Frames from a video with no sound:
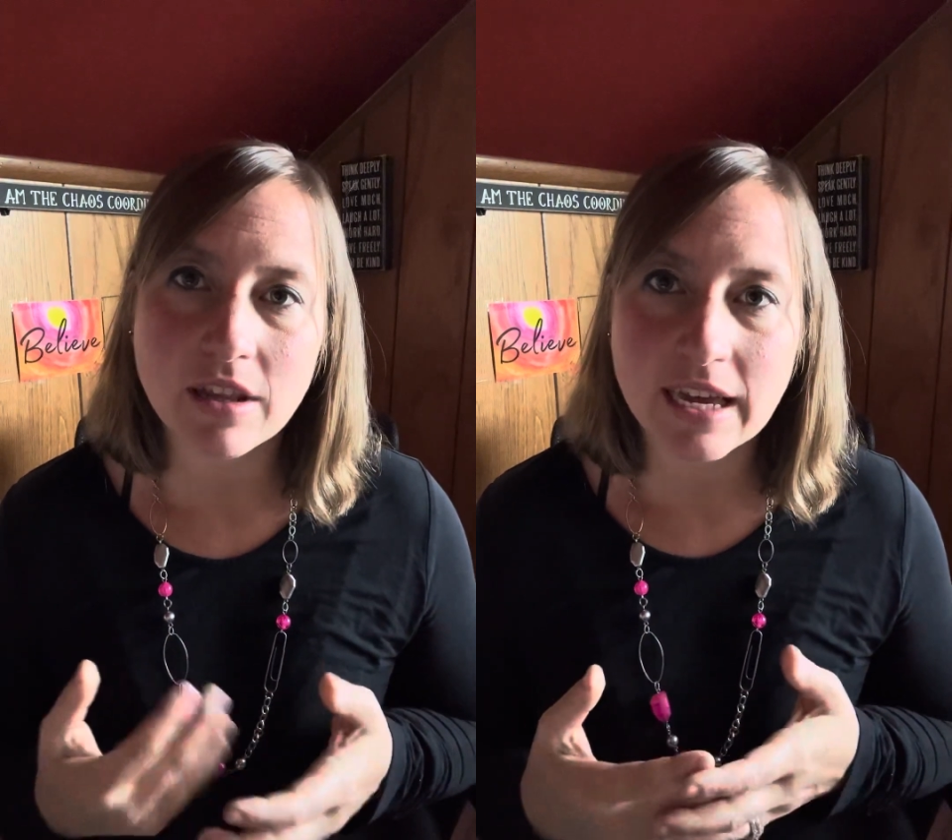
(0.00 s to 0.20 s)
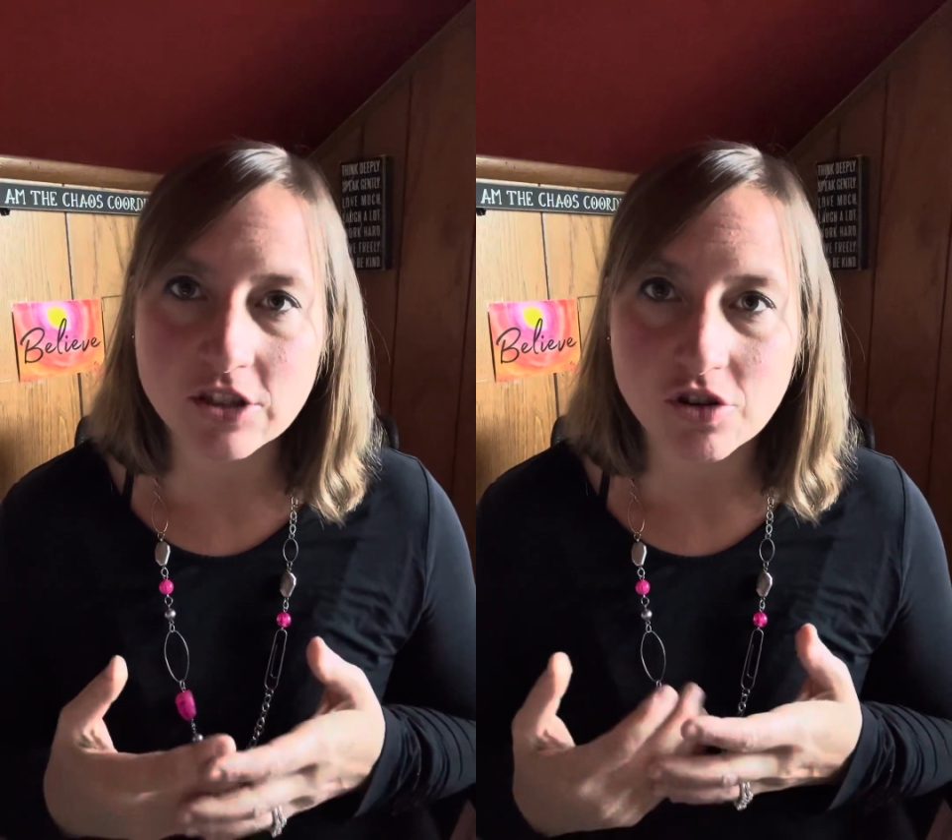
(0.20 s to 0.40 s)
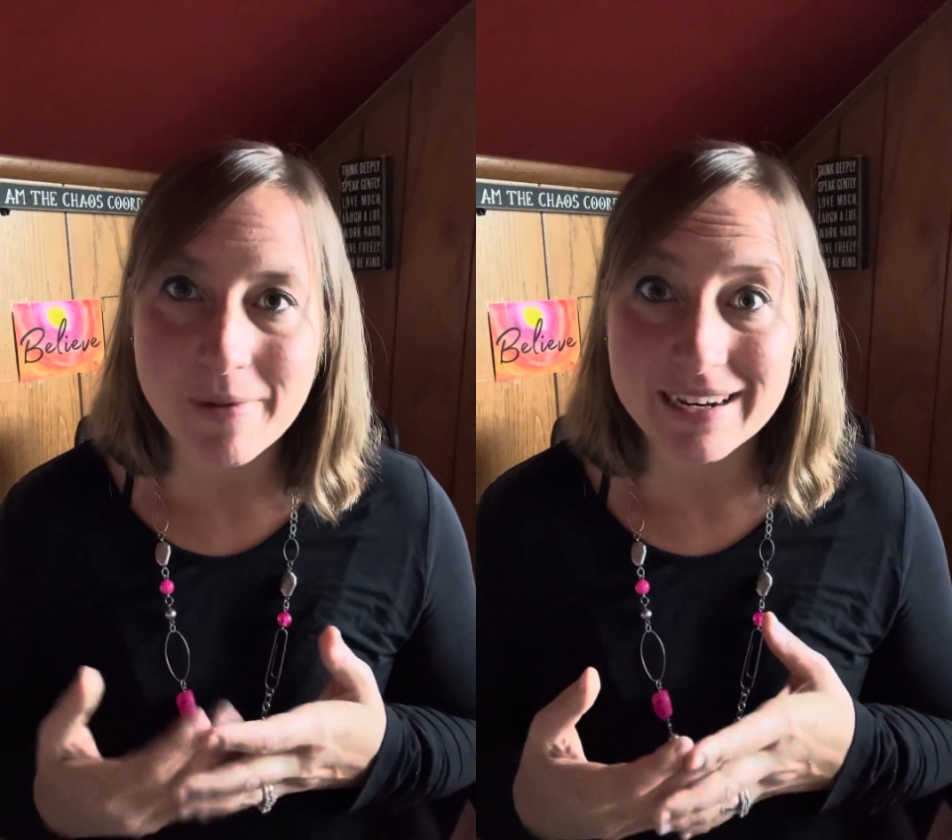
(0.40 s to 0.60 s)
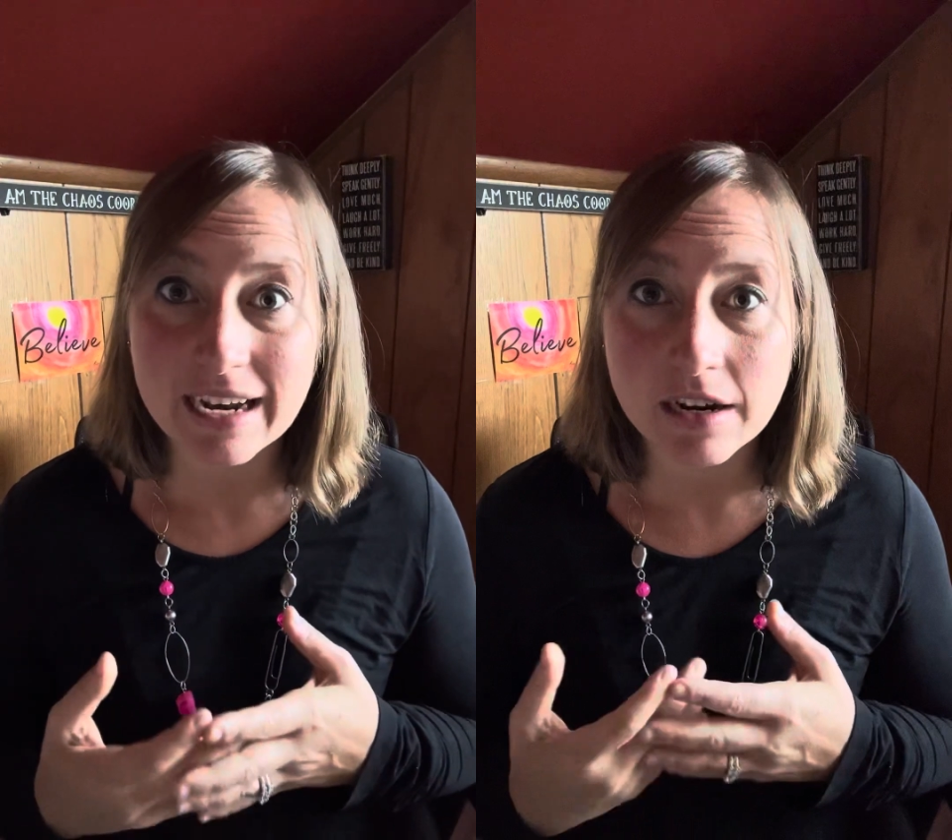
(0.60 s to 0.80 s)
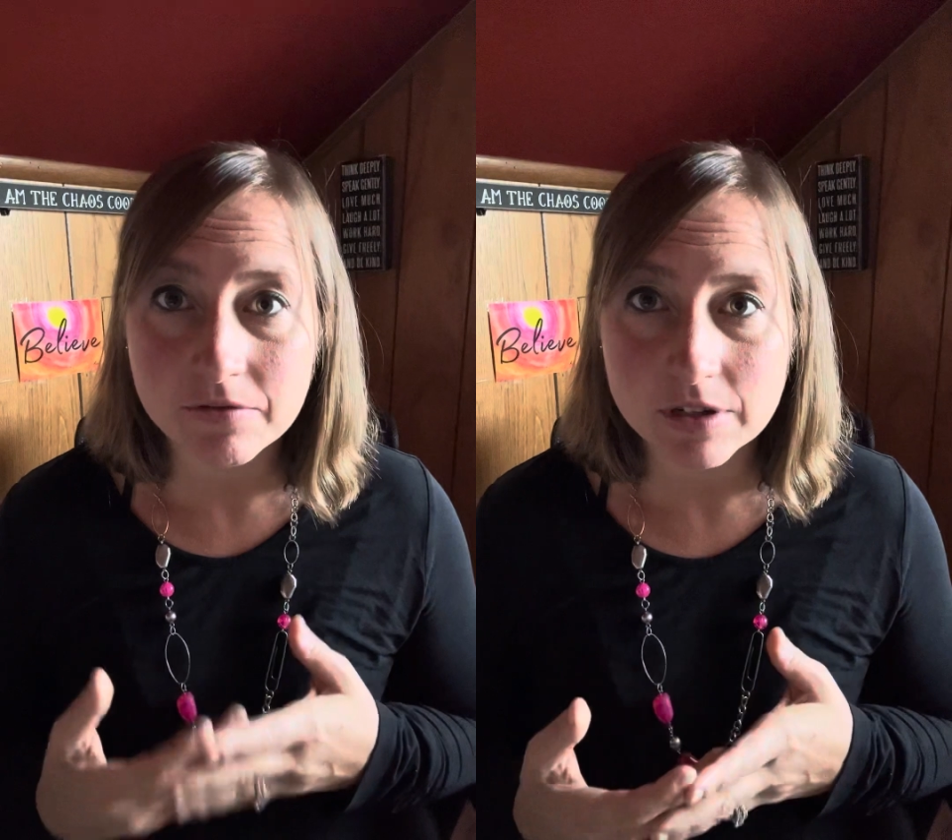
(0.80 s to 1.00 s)

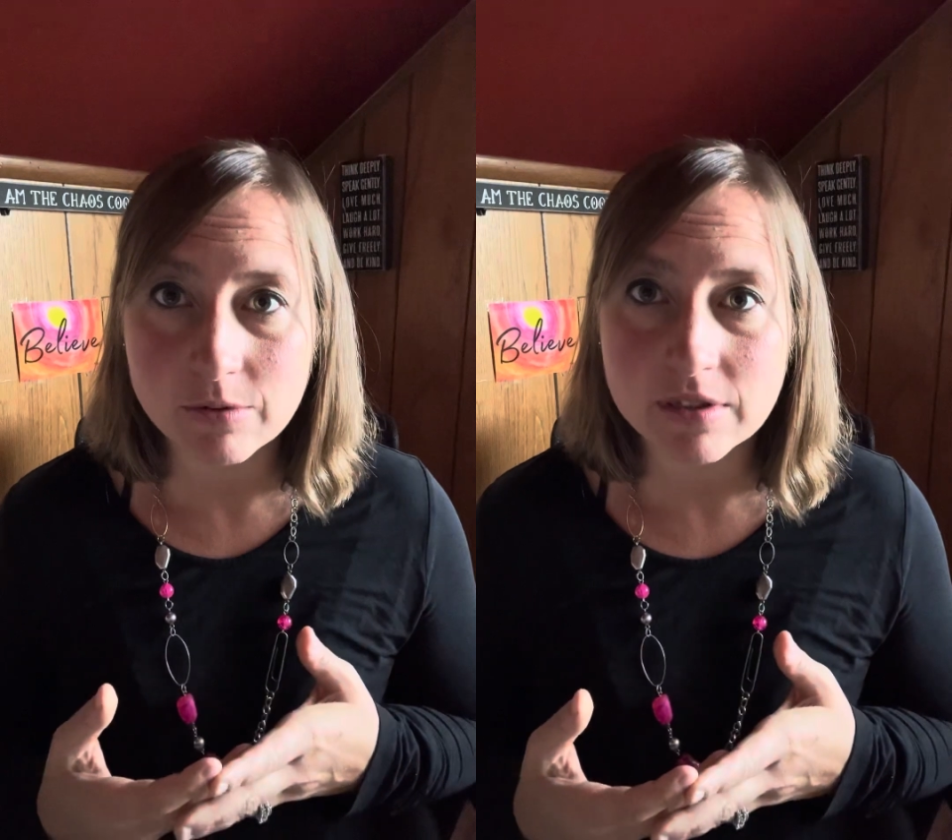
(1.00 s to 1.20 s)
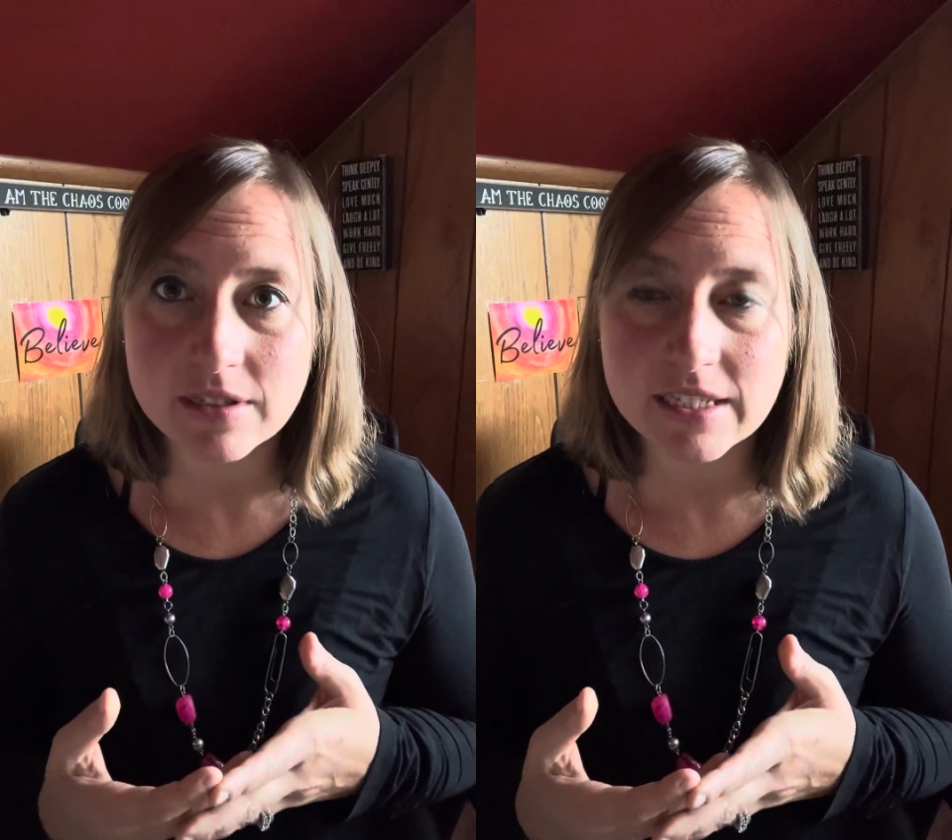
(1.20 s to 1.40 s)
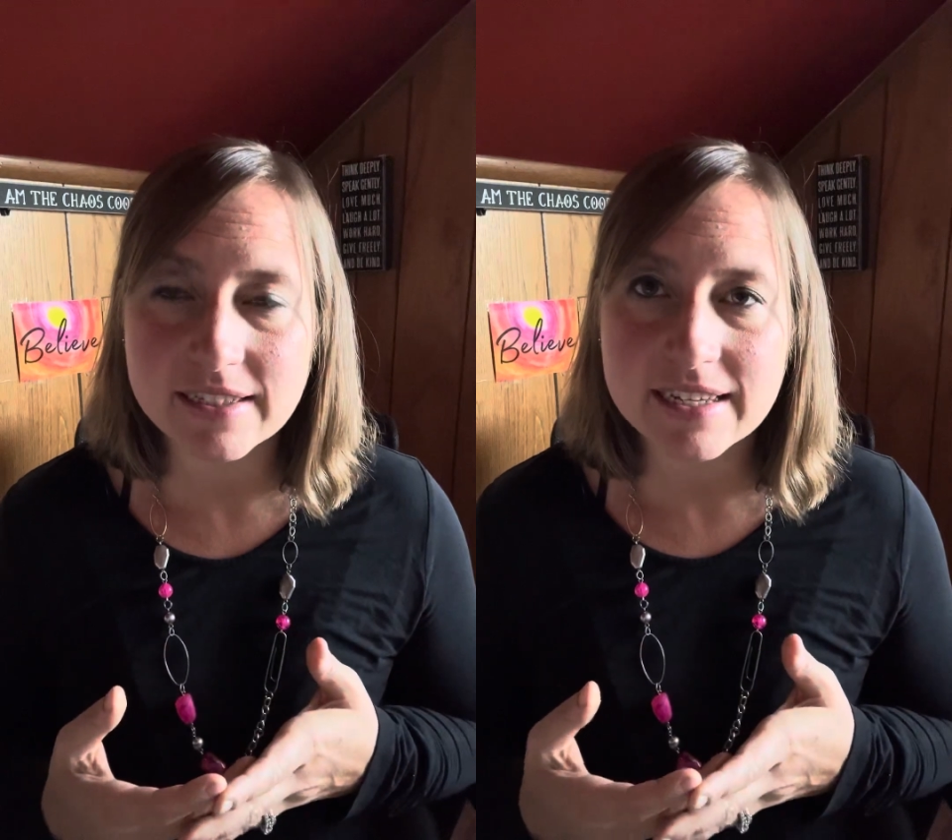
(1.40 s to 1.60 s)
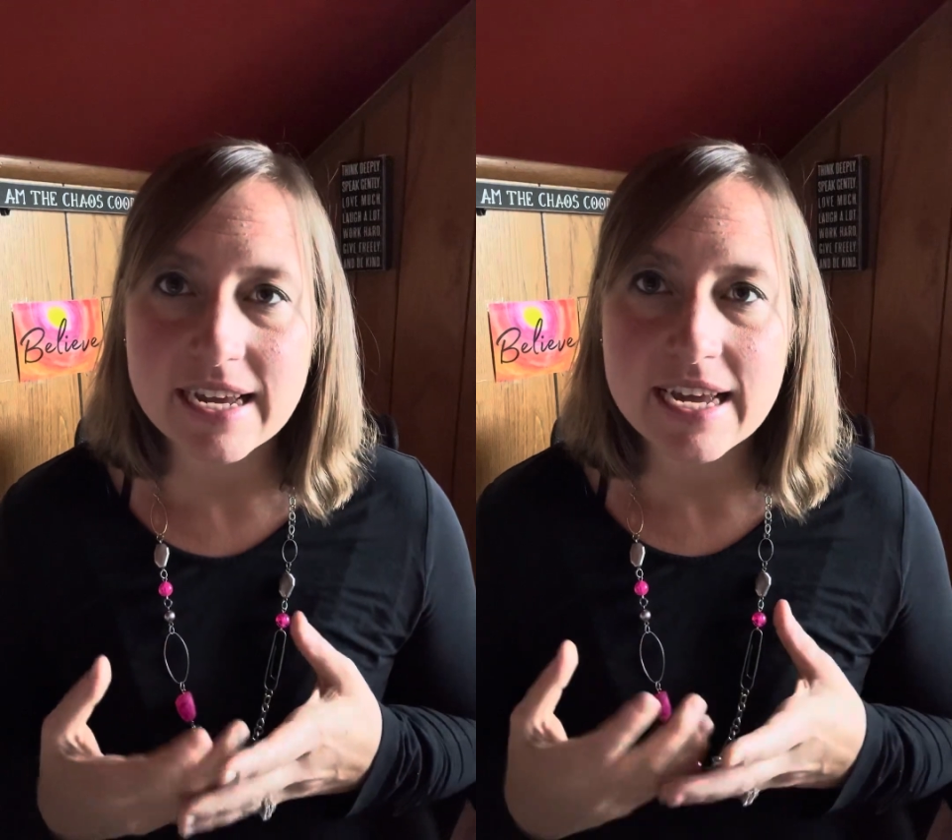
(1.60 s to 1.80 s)
electromagnetic frequencies.